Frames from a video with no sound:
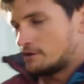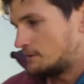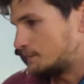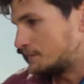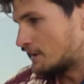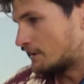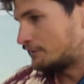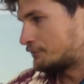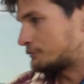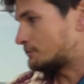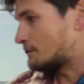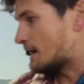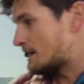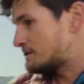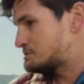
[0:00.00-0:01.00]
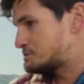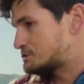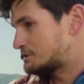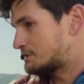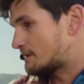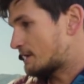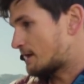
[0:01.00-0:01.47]
here we are in the
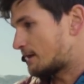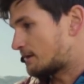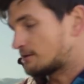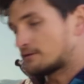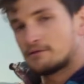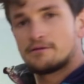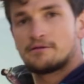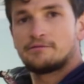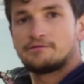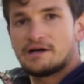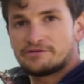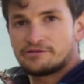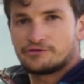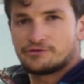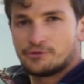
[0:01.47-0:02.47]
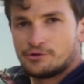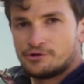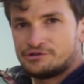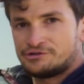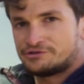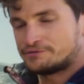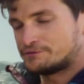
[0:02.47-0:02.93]
garage. Got lots of
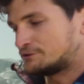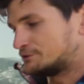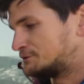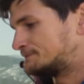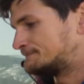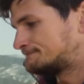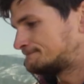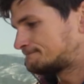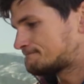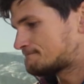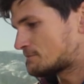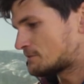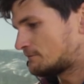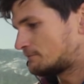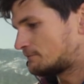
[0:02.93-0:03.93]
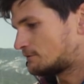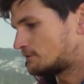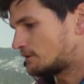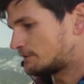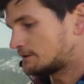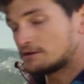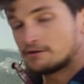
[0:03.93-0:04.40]
storage for for
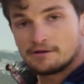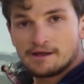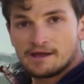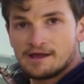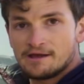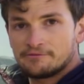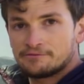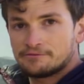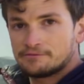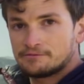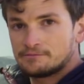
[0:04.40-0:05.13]
all the gear I have.